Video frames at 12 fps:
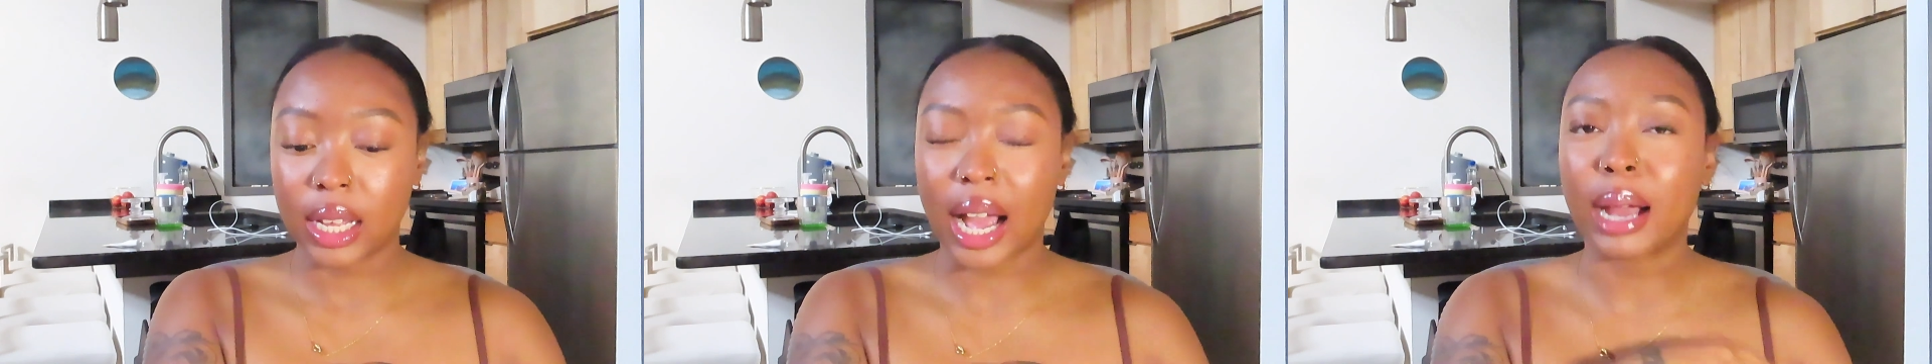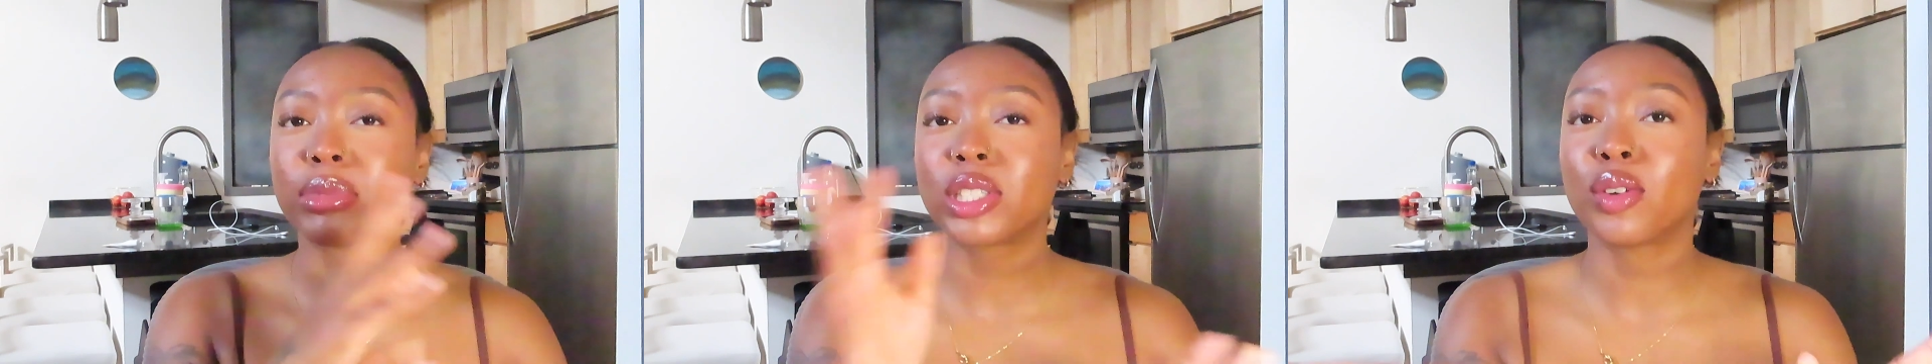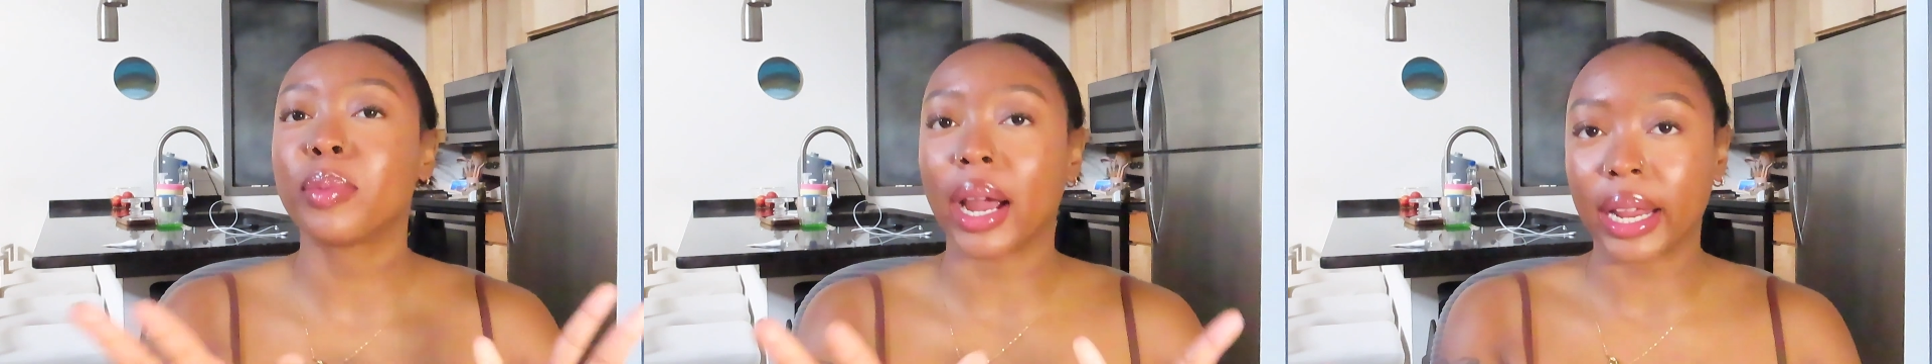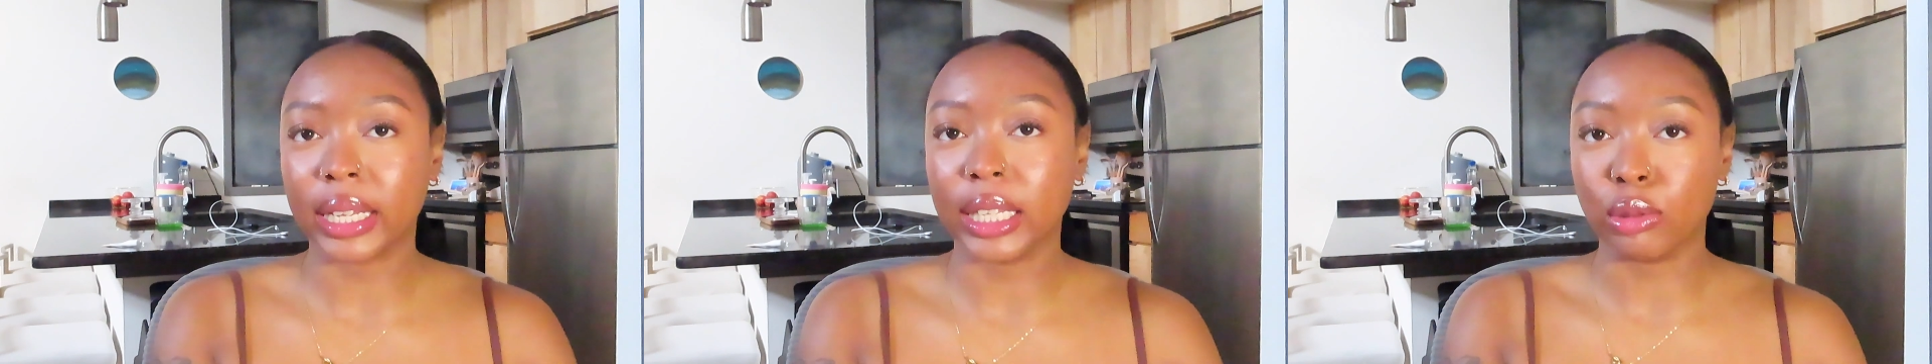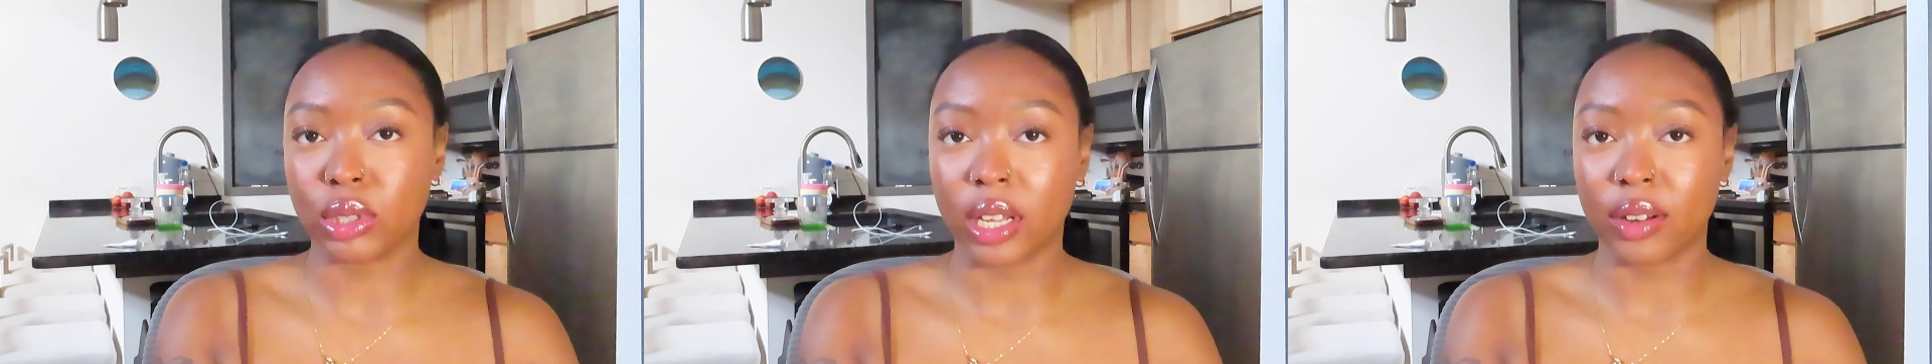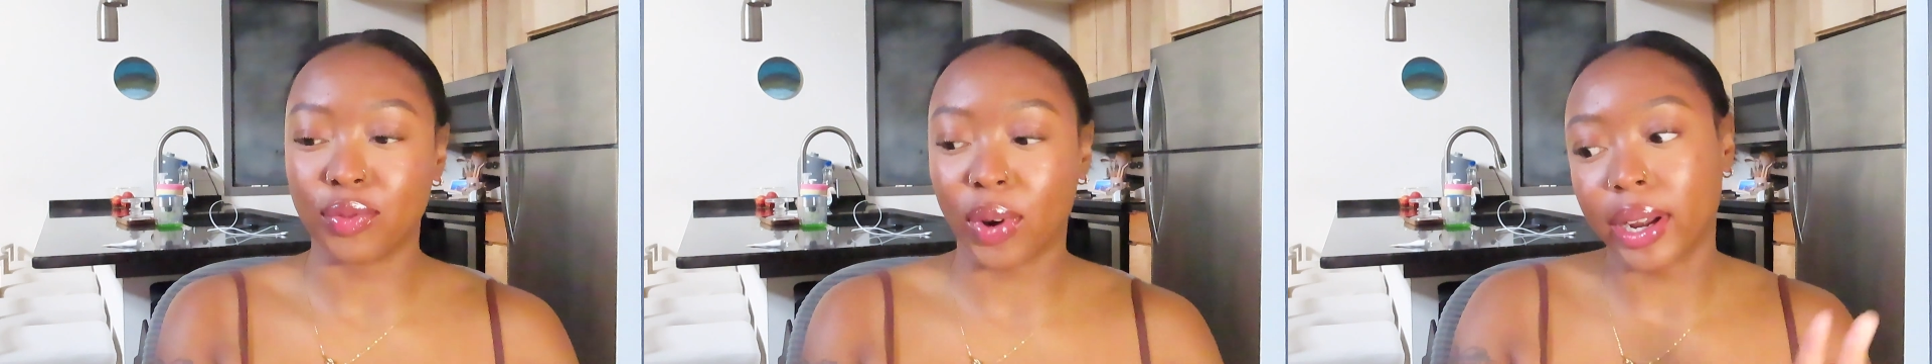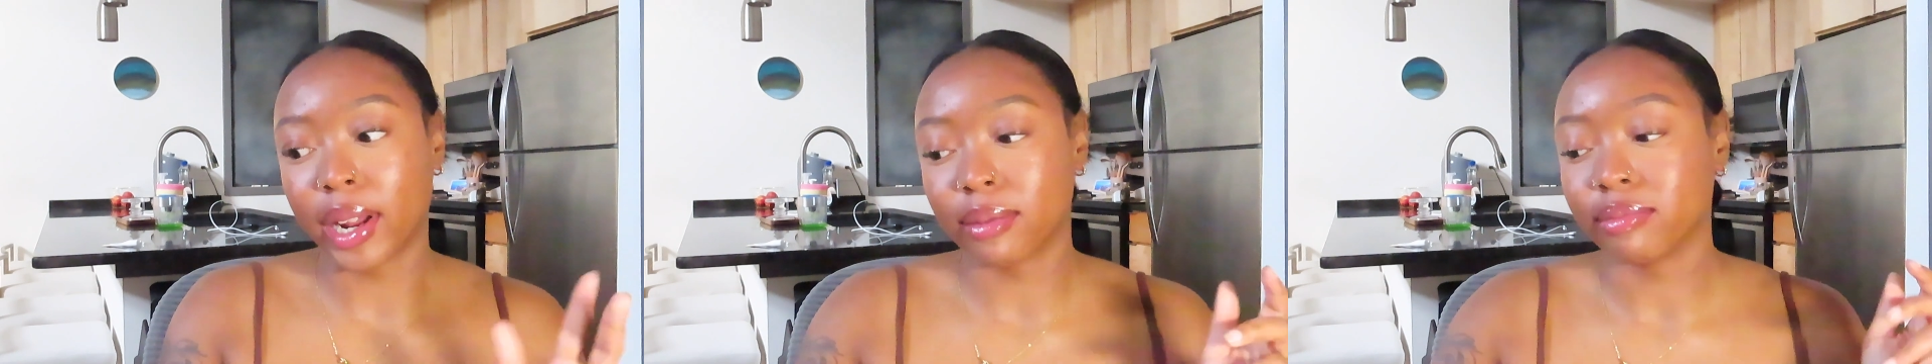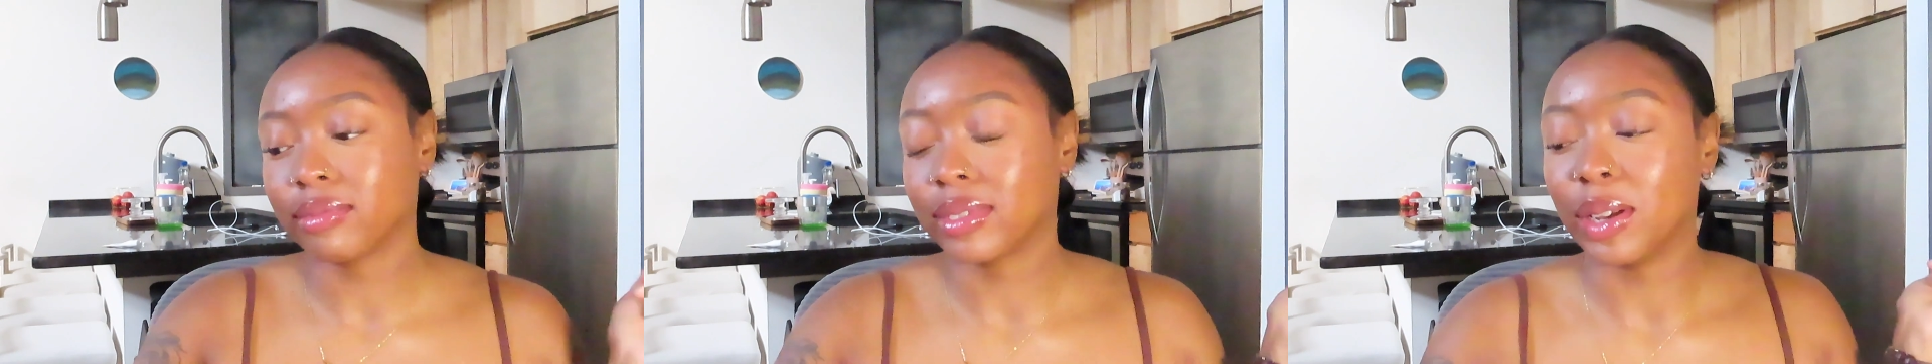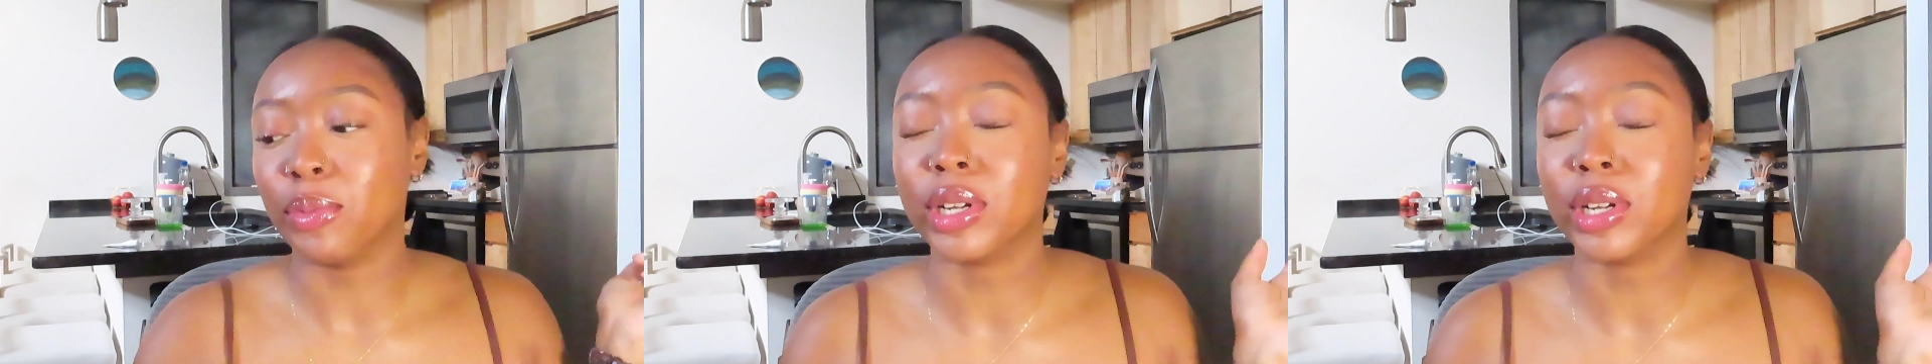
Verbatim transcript: I'm still buying little stuff right now,